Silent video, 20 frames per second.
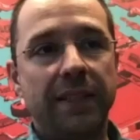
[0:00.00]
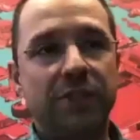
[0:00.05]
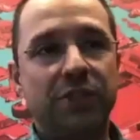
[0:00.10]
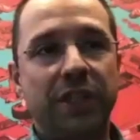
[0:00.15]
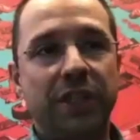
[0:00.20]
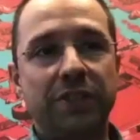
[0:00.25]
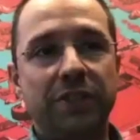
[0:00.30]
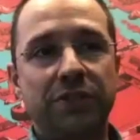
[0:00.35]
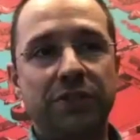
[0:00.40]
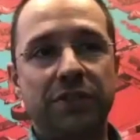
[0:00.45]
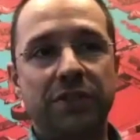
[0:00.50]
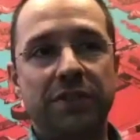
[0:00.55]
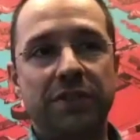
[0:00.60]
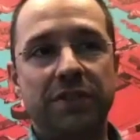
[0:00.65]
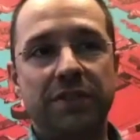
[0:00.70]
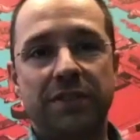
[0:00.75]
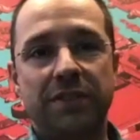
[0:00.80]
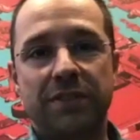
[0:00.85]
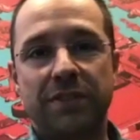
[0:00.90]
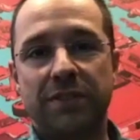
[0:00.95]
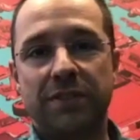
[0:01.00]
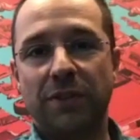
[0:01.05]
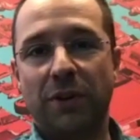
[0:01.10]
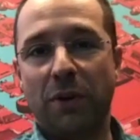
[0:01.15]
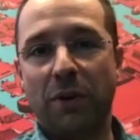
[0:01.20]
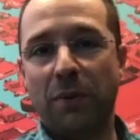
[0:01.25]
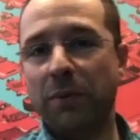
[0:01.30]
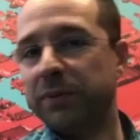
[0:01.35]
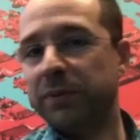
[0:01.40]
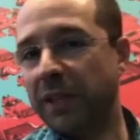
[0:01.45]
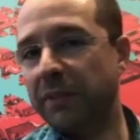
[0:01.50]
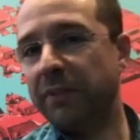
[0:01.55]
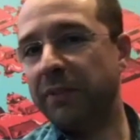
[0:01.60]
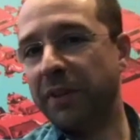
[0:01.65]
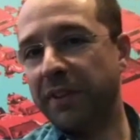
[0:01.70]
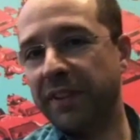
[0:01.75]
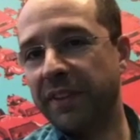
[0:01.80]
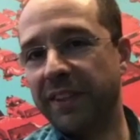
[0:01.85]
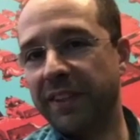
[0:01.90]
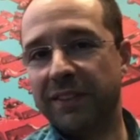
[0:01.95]
changes almost
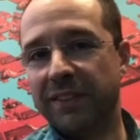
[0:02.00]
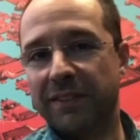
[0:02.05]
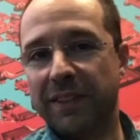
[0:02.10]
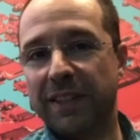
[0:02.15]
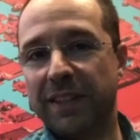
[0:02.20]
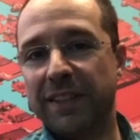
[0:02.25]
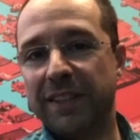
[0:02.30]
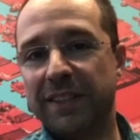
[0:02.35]
everything, right?